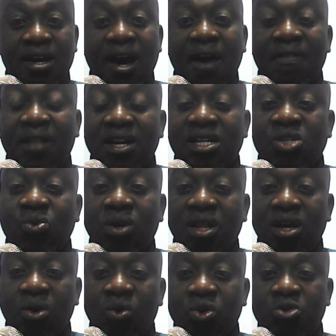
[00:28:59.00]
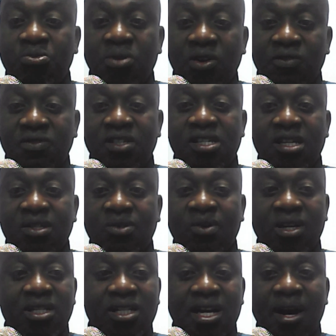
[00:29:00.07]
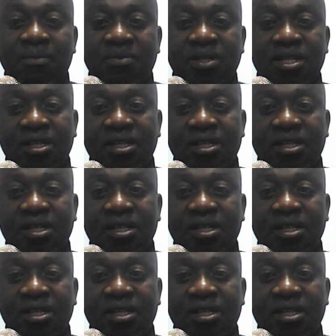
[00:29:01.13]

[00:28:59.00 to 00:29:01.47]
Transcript: And that is where the gospel of Jesus Christ comes